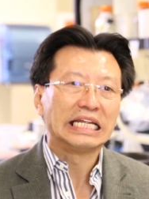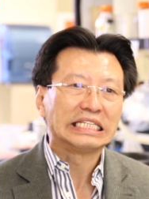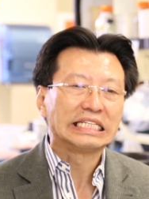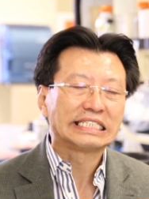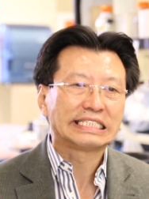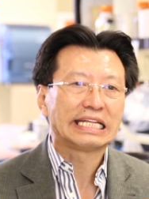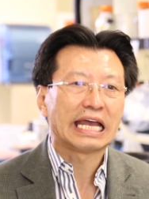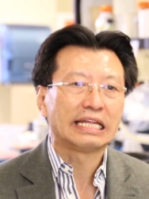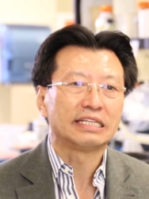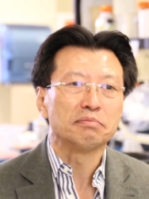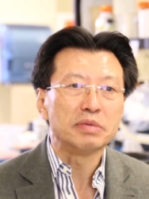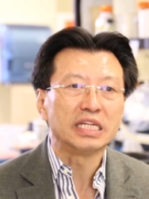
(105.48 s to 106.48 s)

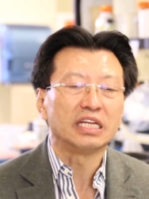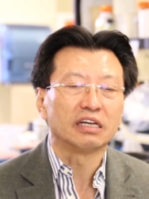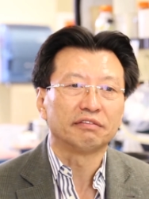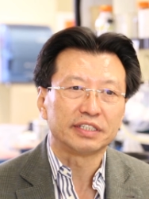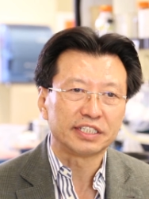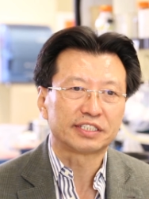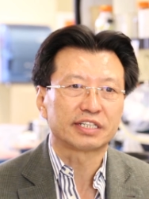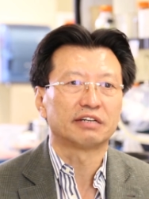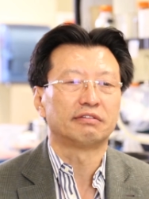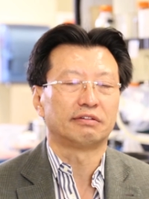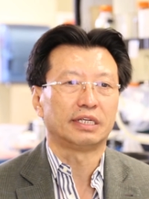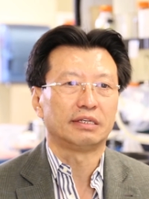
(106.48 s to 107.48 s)
understands the meaning of
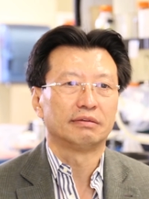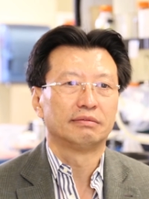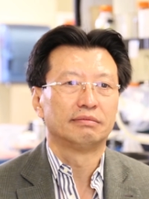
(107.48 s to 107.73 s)
discovery,